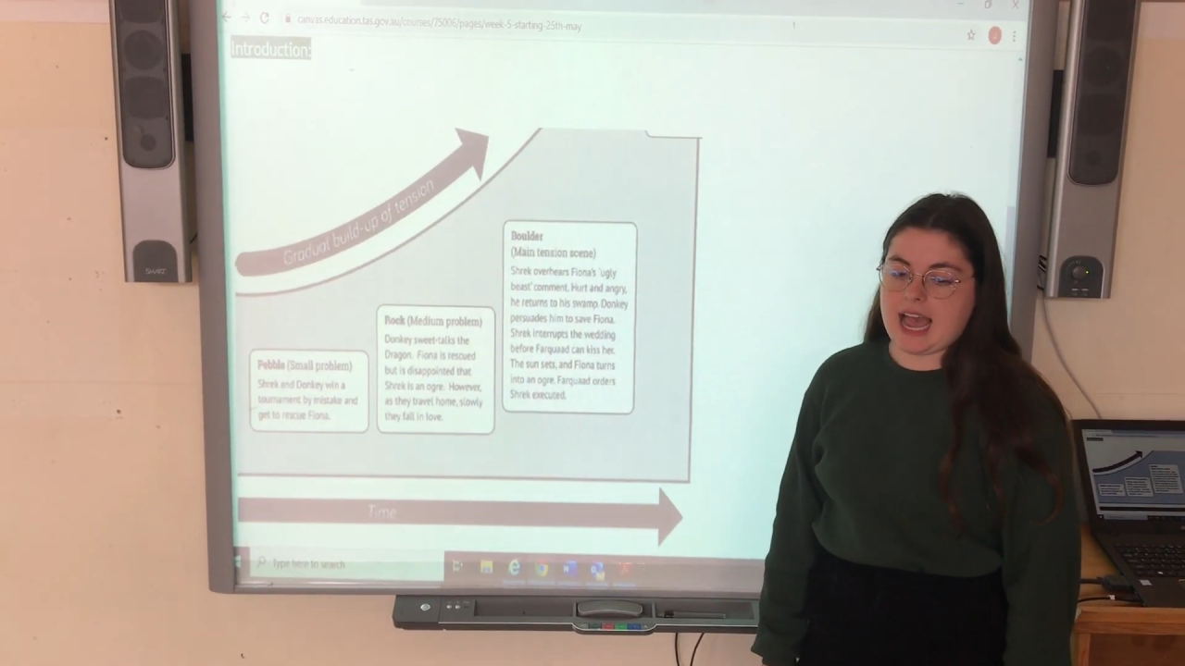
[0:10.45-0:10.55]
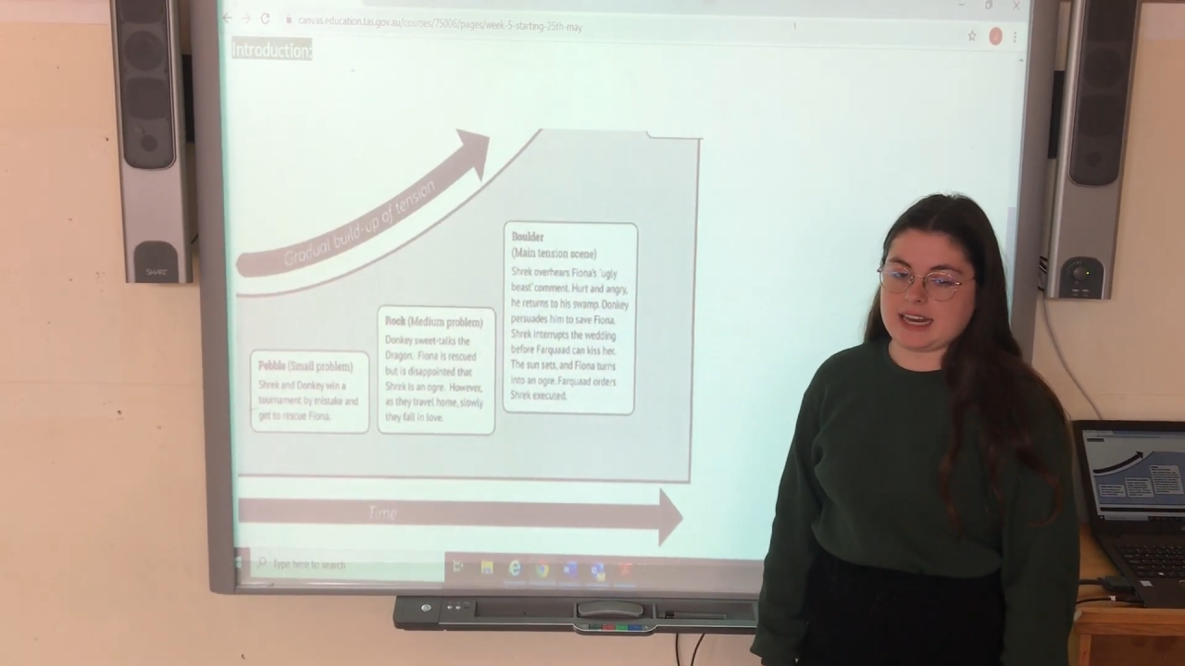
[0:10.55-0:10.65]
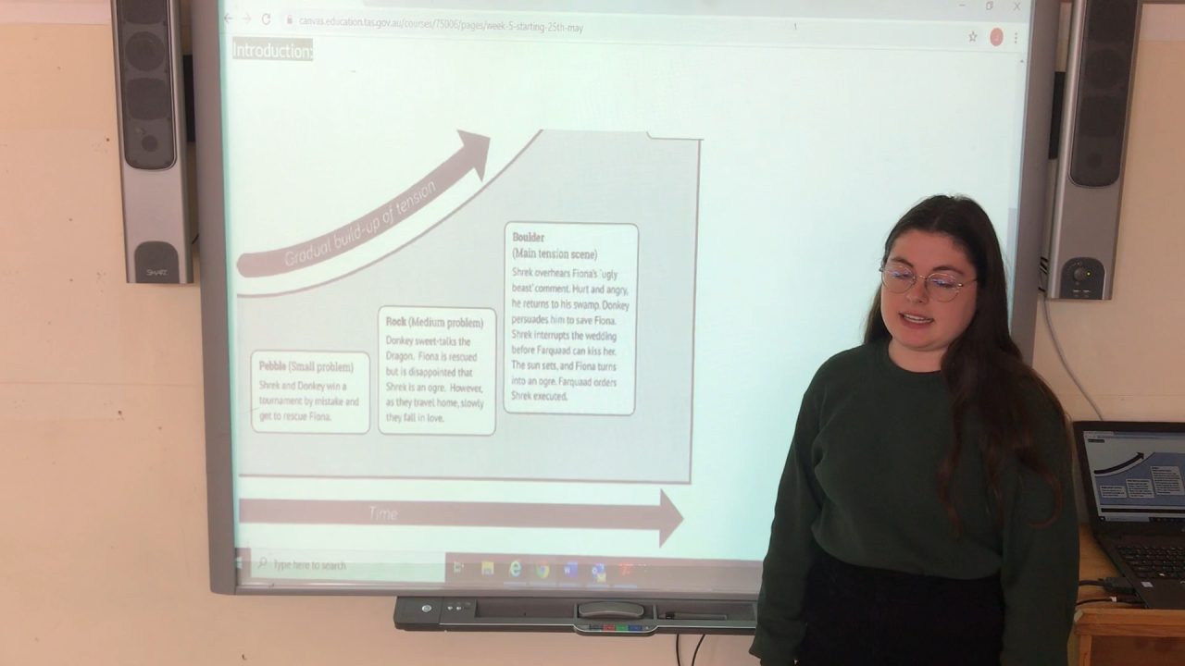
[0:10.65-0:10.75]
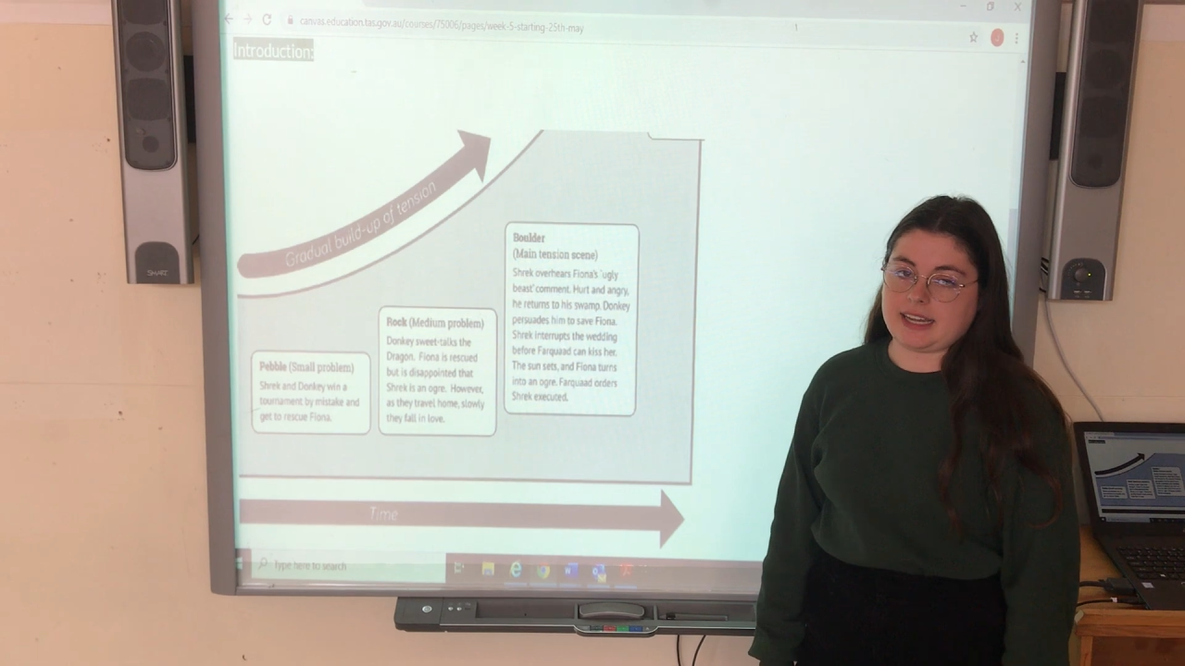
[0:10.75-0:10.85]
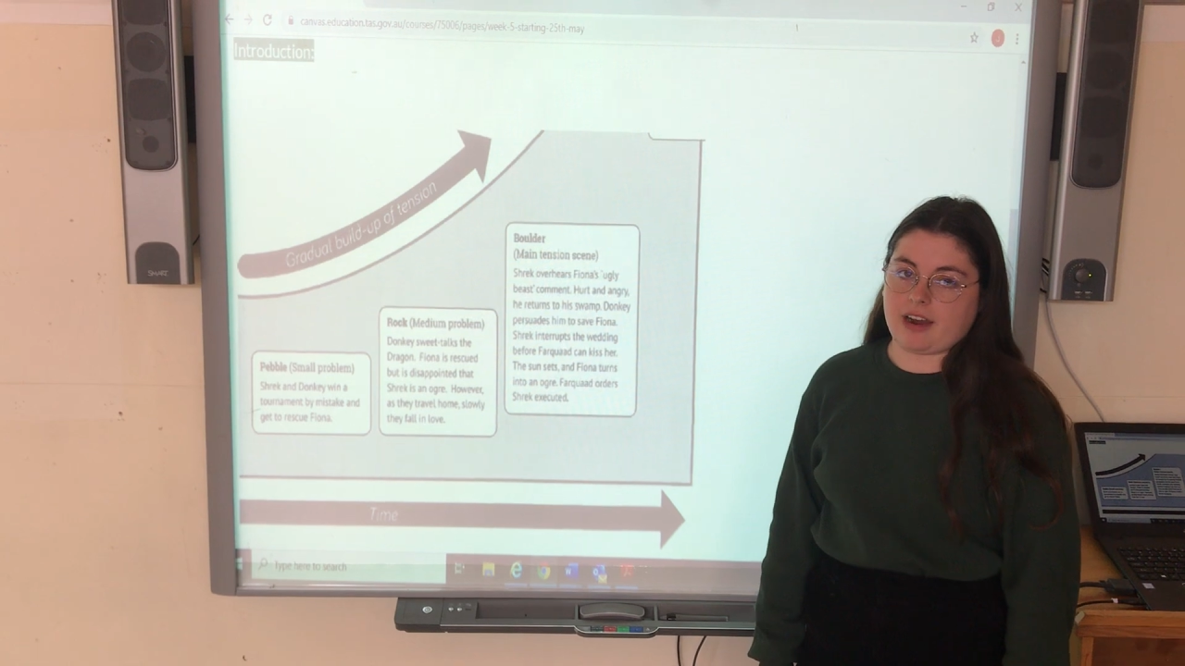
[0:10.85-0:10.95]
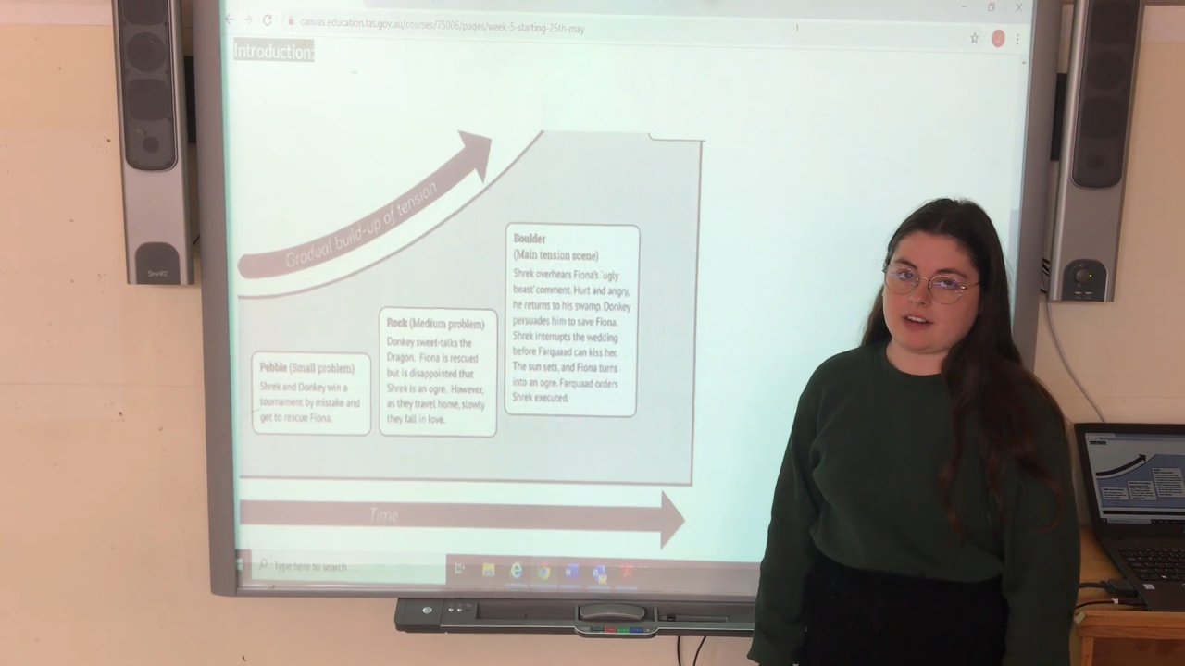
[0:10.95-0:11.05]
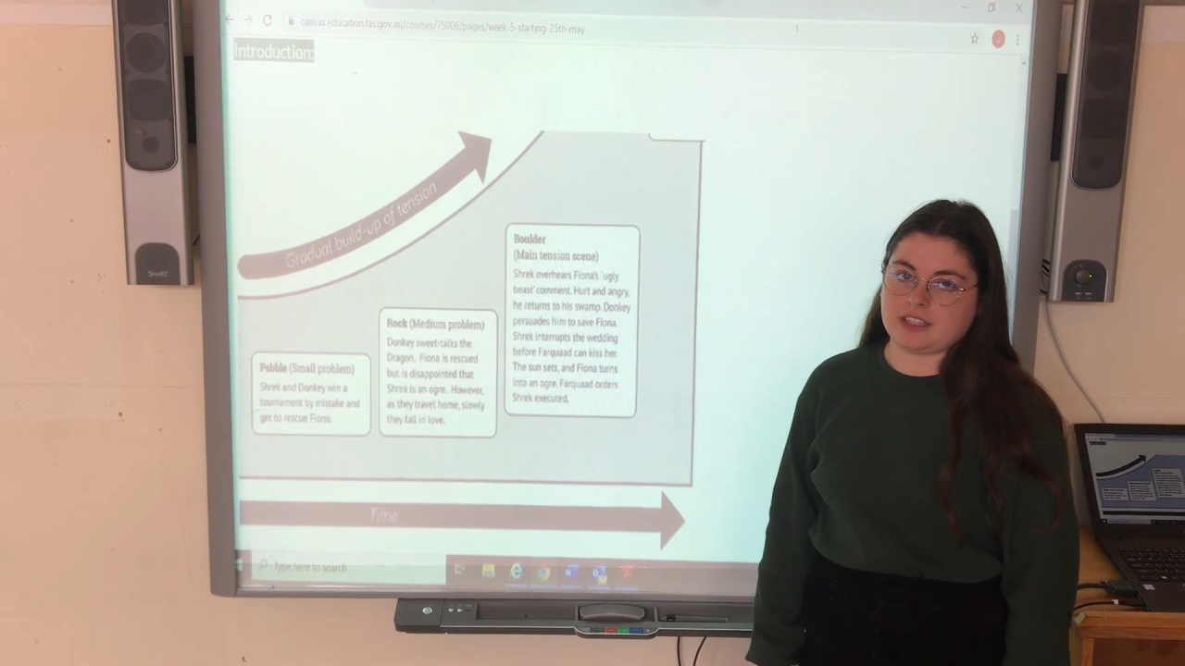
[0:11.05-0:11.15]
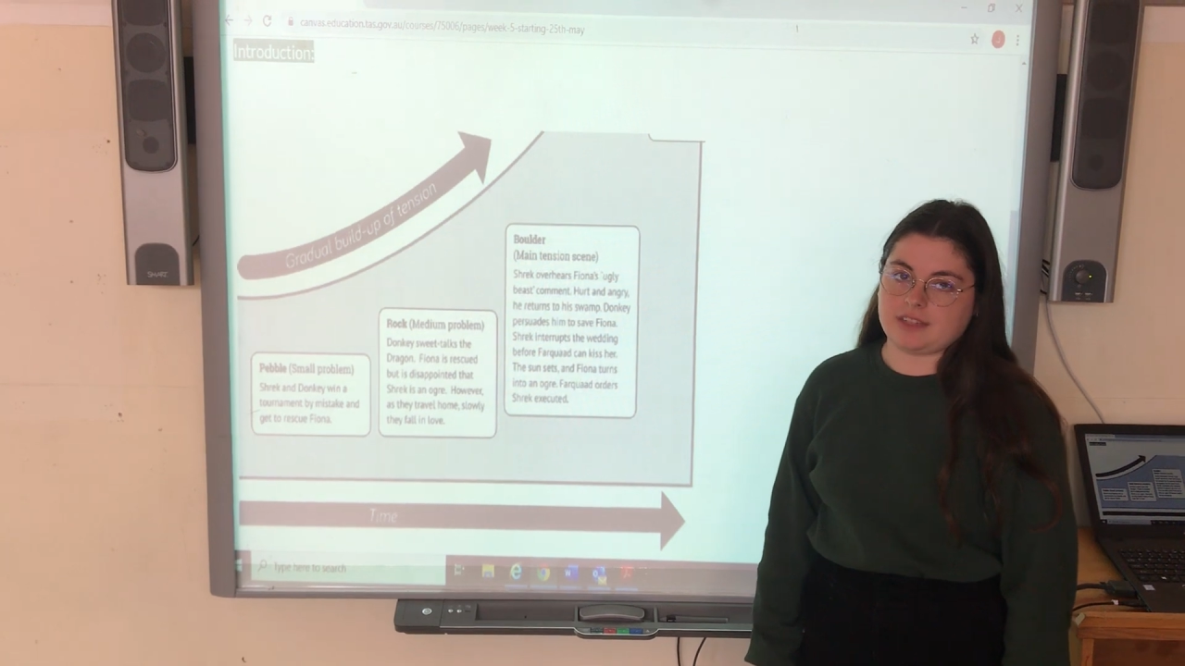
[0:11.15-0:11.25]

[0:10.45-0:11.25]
and character